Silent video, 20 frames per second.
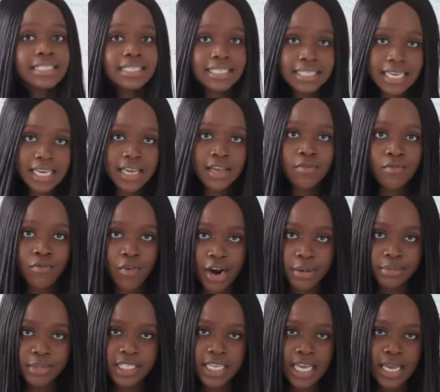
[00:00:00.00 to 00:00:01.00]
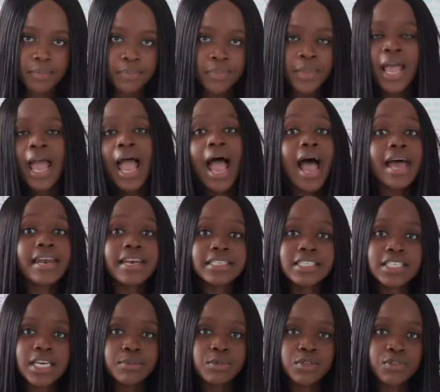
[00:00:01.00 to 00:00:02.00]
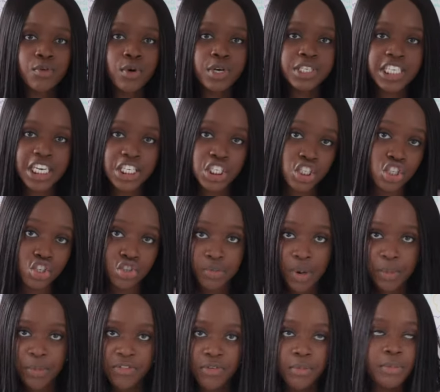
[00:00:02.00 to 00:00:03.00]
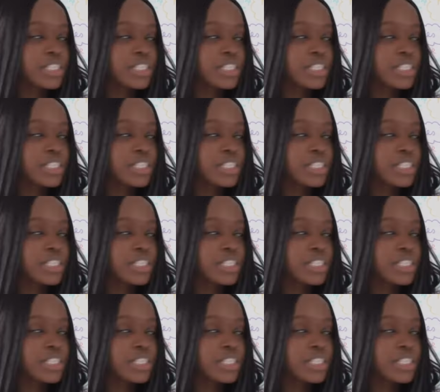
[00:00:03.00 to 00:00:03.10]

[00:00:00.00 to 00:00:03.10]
C rhyme scheme, and in terms of quotations to remember from